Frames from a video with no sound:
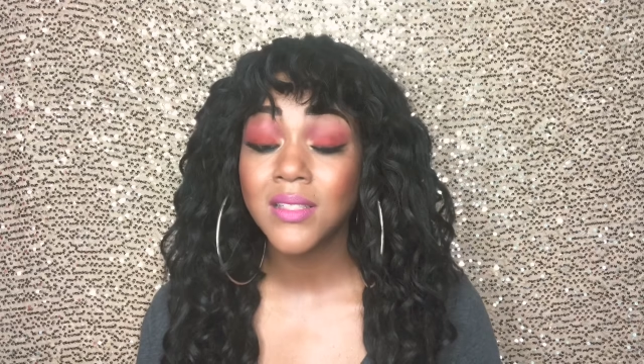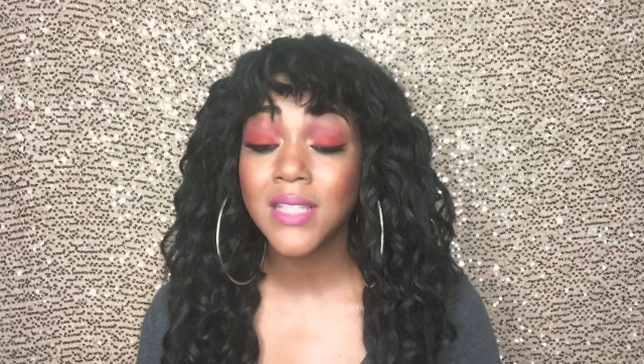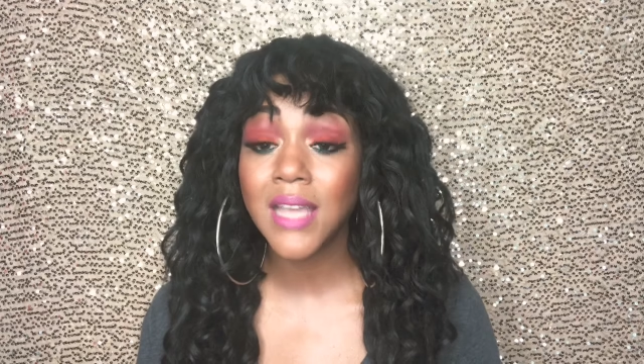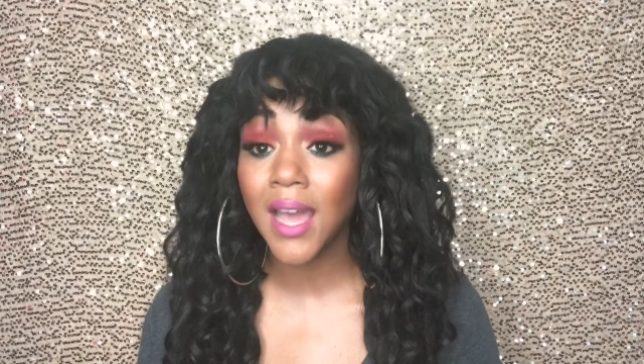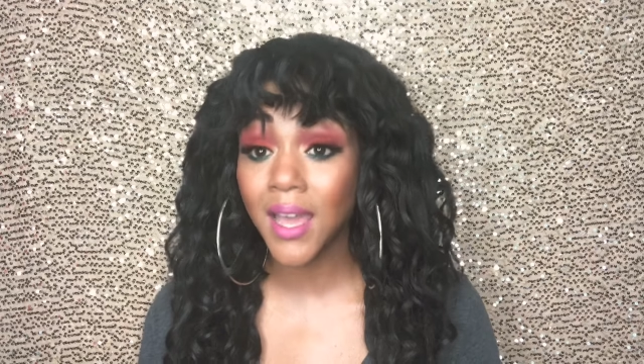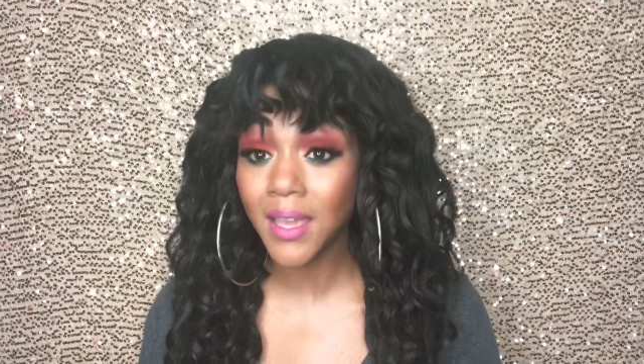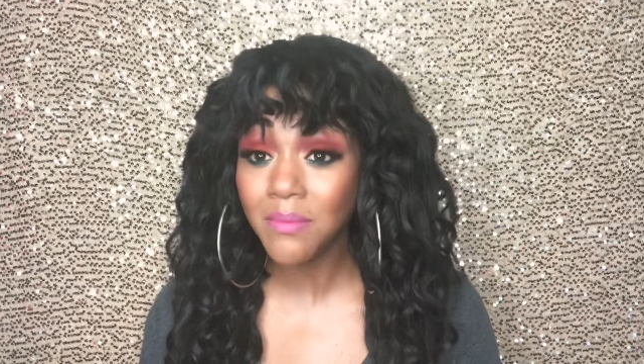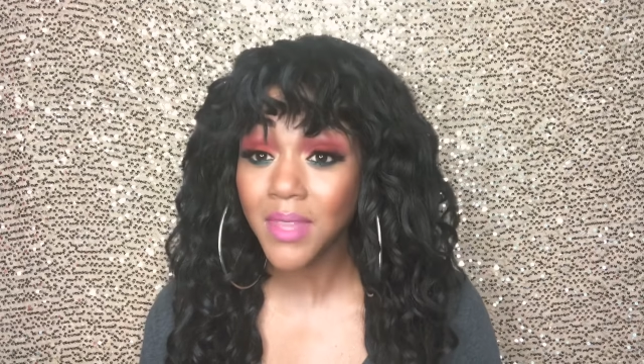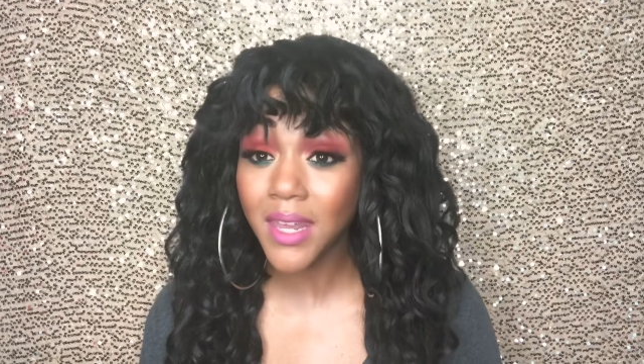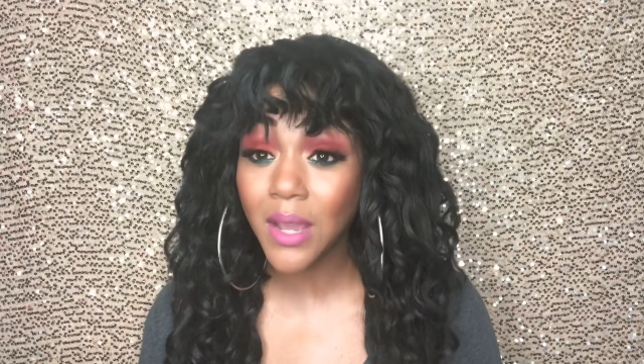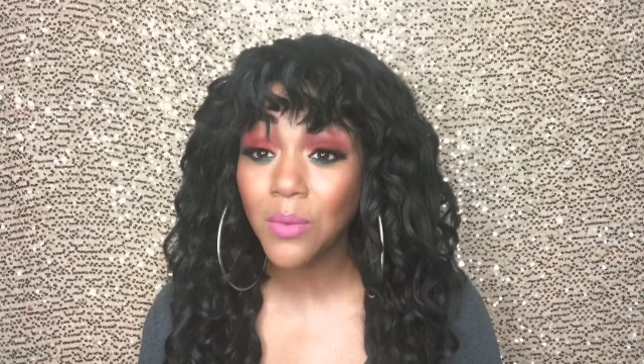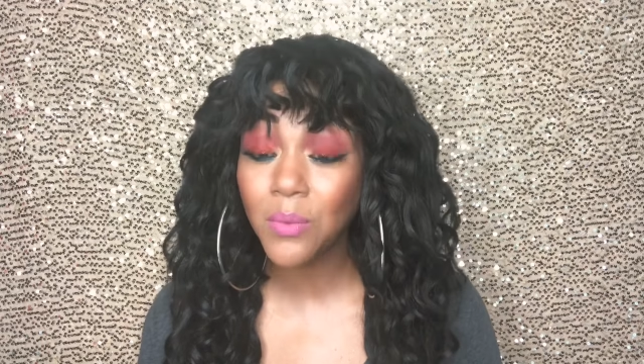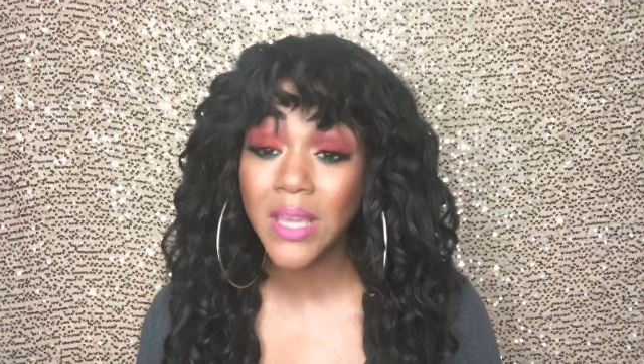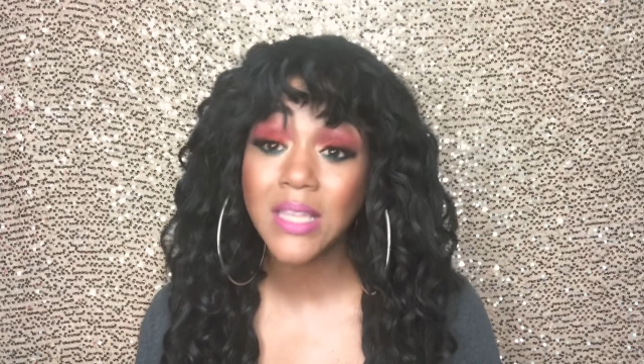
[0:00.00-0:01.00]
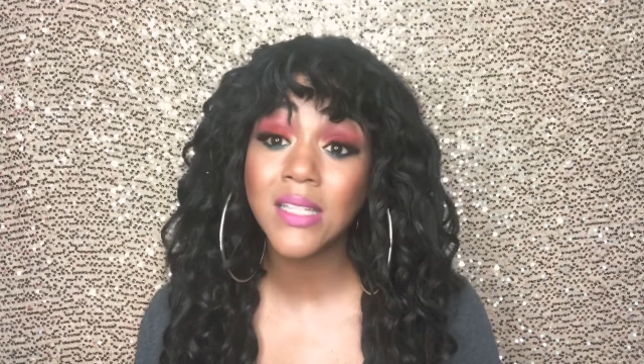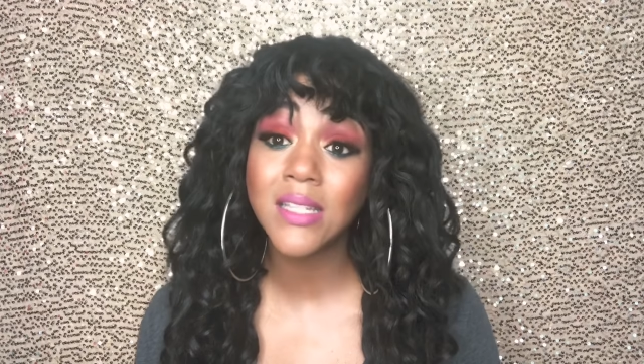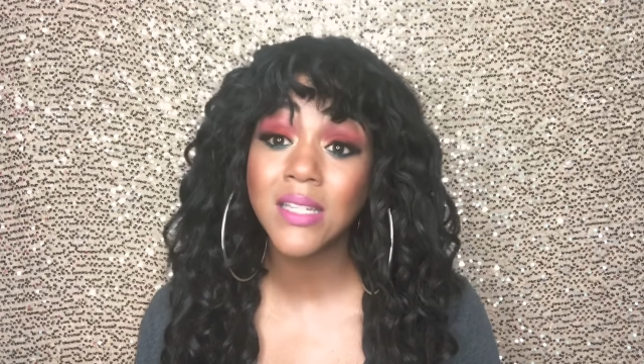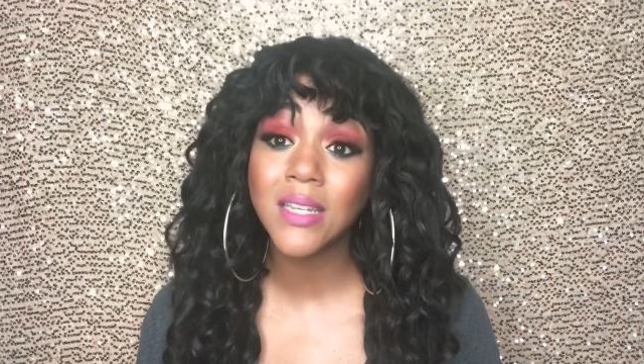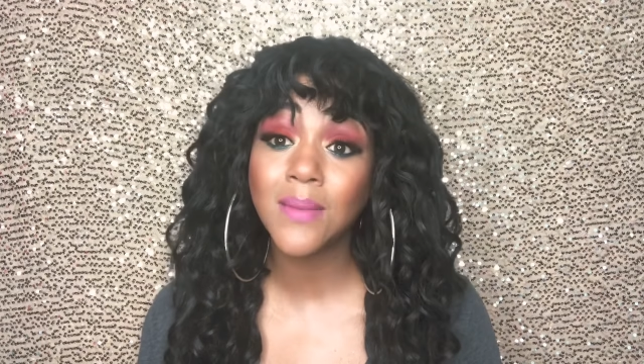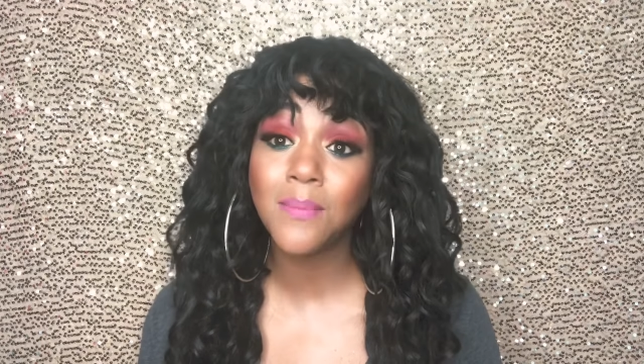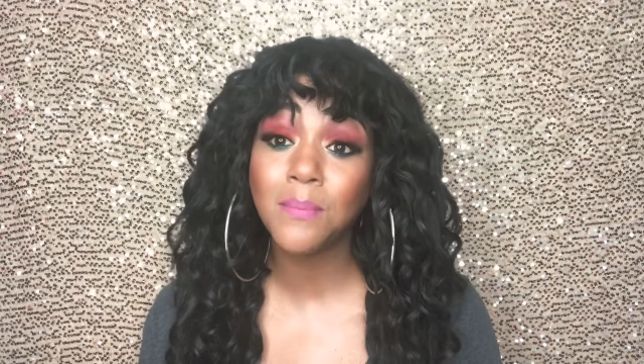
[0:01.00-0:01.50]
time that I
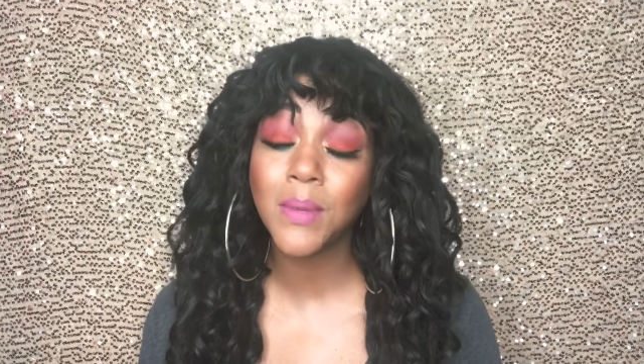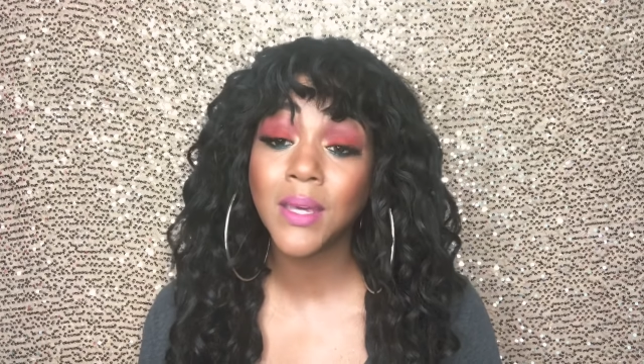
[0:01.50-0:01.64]
wasted,